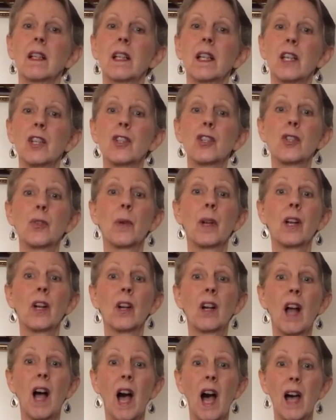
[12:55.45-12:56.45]
can trigger
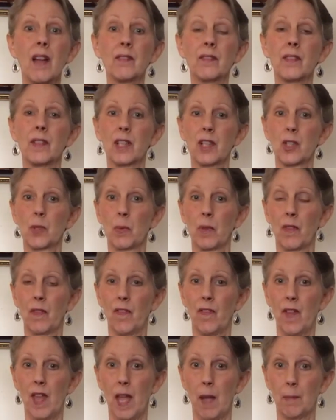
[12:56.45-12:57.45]
conflicts with
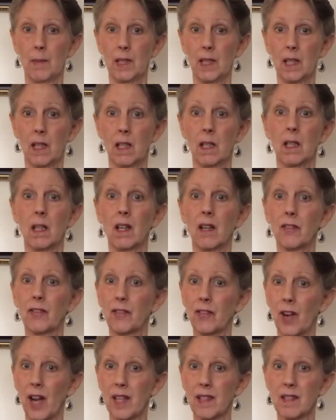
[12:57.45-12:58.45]
family,
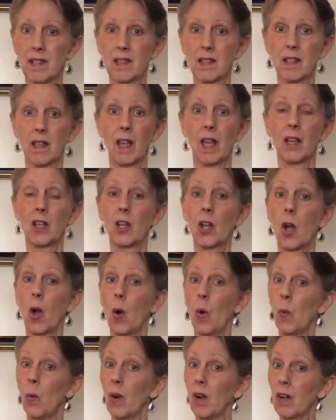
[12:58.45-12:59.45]
friends, and
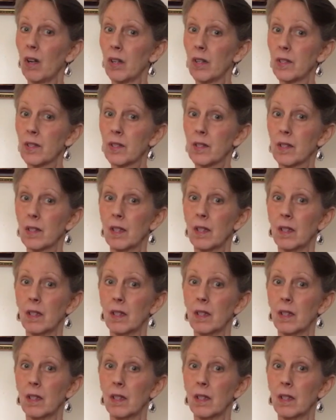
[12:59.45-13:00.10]
coworkers,